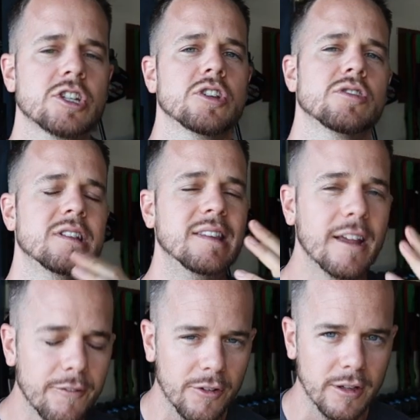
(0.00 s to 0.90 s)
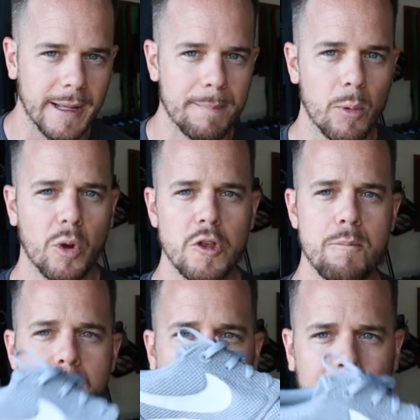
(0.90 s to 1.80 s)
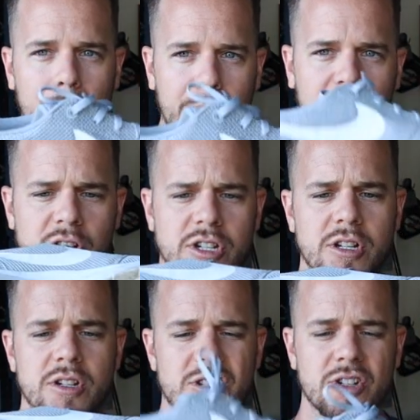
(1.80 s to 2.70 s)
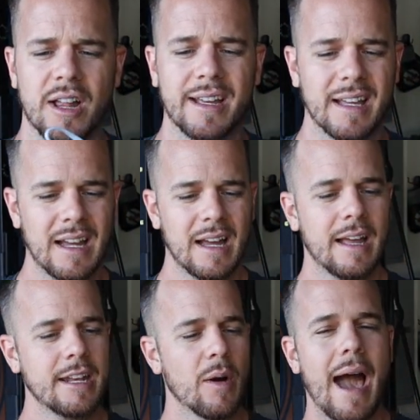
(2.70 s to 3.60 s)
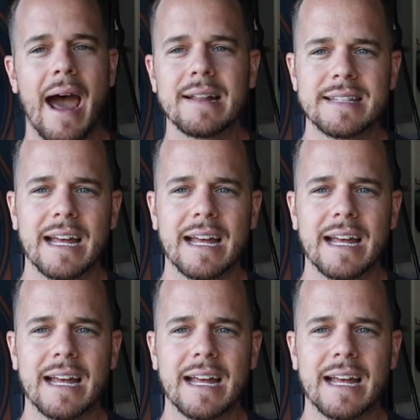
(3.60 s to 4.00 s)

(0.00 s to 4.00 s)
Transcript: shoes differently, when you pick up a pair of shoes and you're like, you know, how does